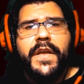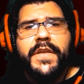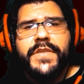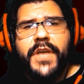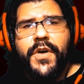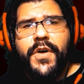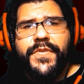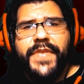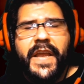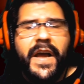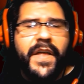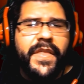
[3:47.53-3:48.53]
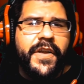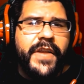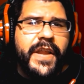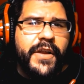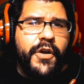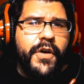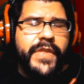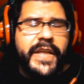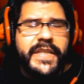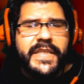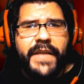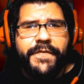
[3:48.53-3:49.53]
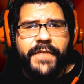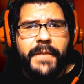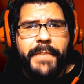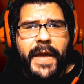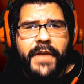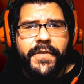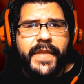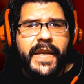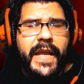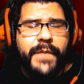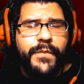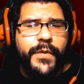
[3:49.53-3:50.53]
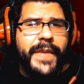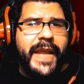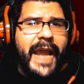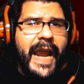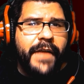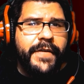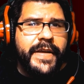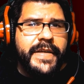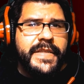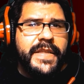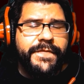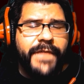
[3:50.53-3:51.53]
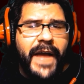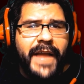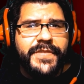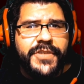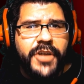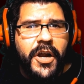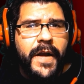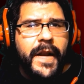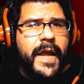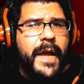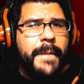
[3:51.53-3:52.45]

So the other hero that's definitely better than him would be Ares, the 5-star.